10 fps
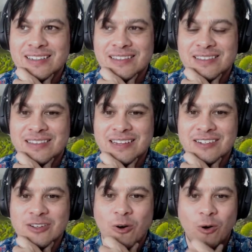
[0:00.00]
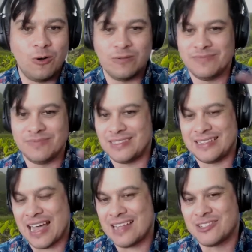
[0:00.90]
There's a whole,
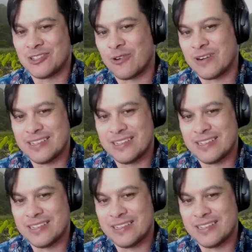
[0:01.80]
that story